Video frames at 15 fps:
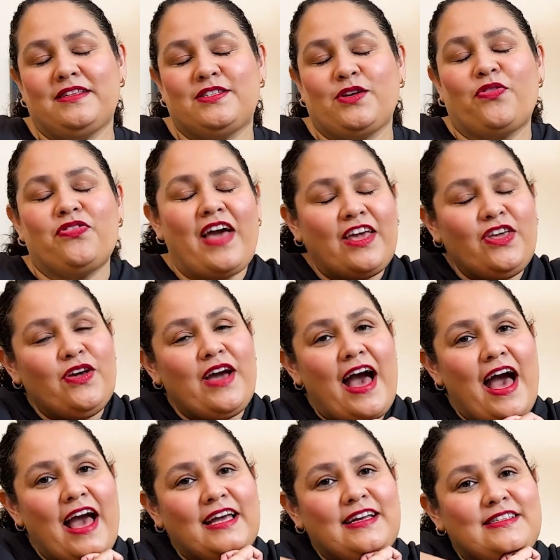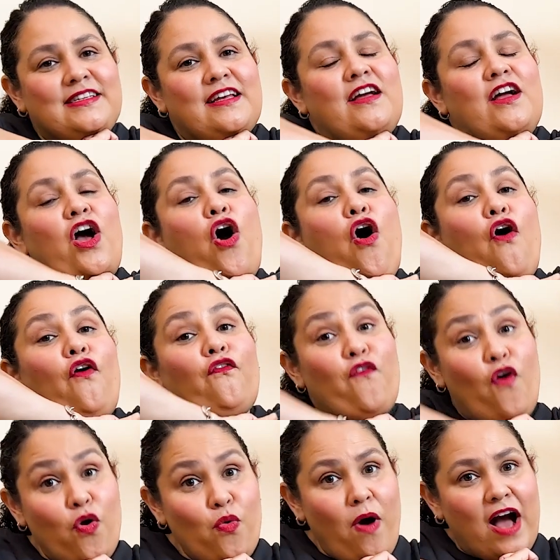So thank you guys
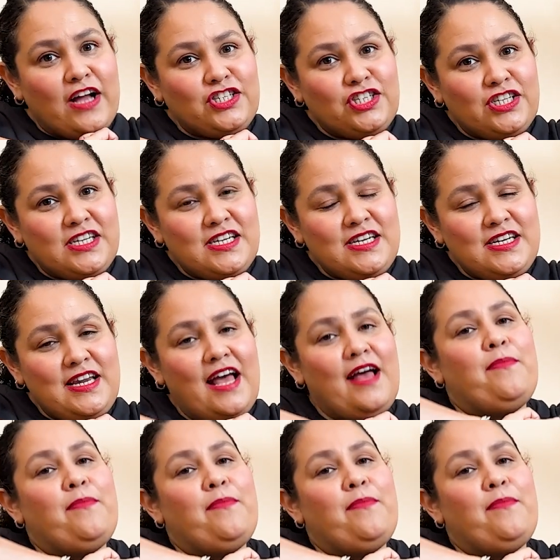for watching.